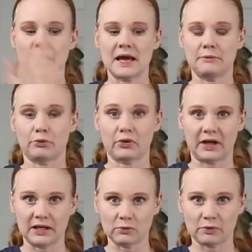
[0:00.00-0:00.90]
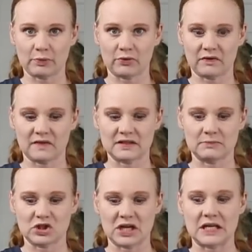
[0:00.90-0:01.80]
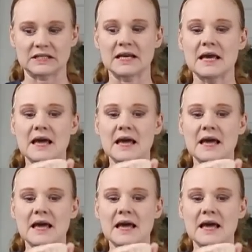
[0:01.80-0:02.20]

and printing with both of these machines.